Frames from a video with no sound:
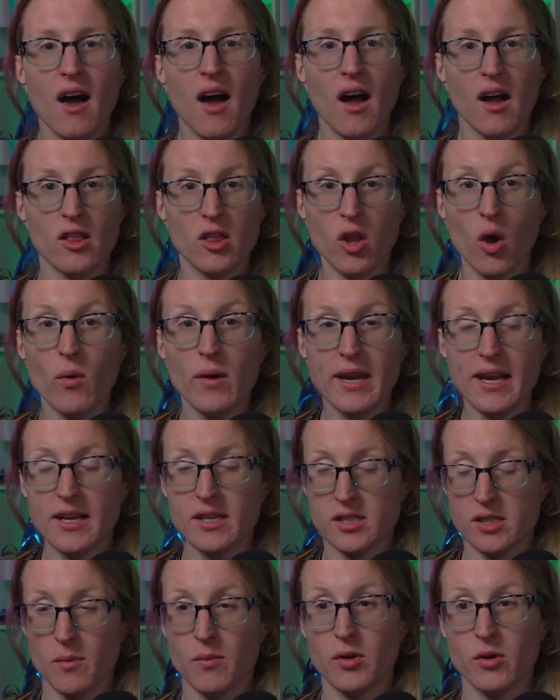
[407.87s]
Loki
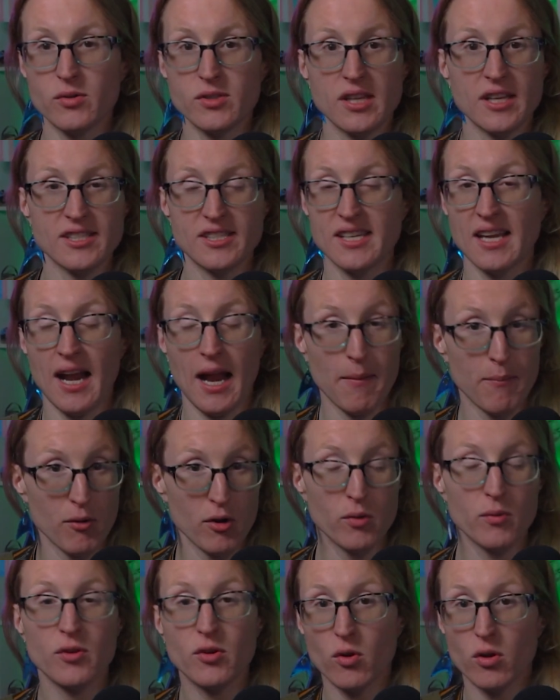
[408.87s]
is someone who's said, I'm
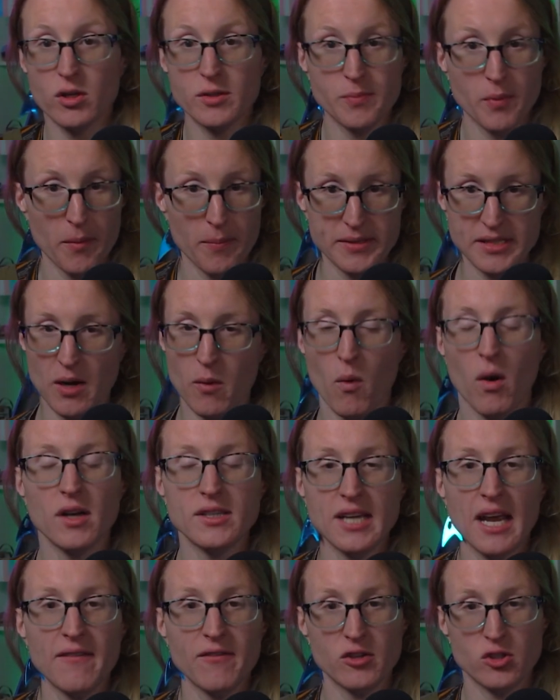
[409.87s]
burdened with glorious purpose. I
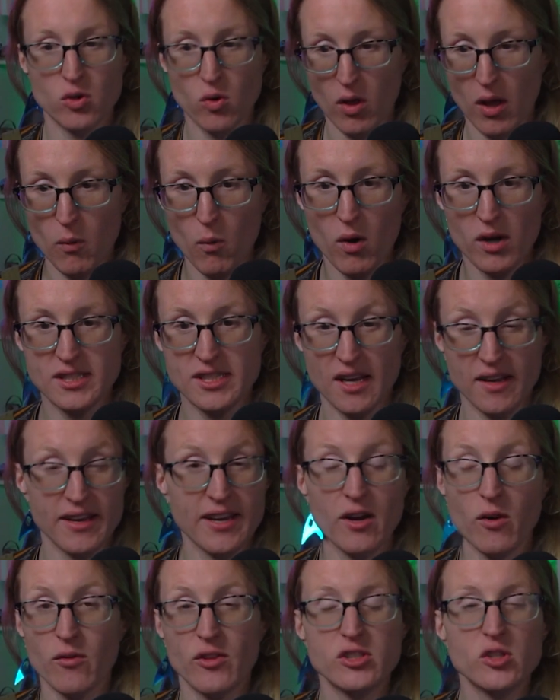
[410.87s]
want to have control. I want to,
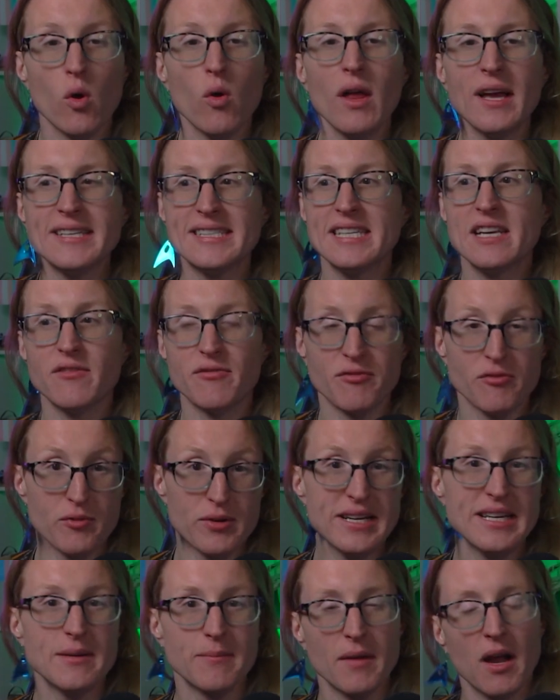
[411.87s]
you know, this whole idea of
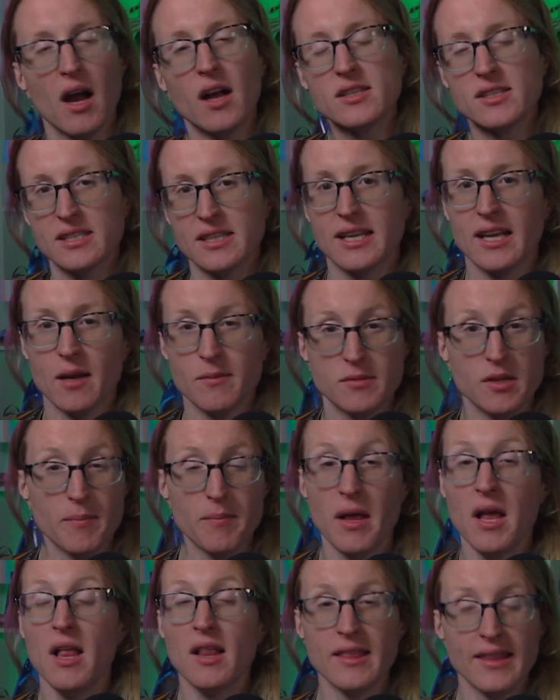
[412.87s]
freedom constantly comes up.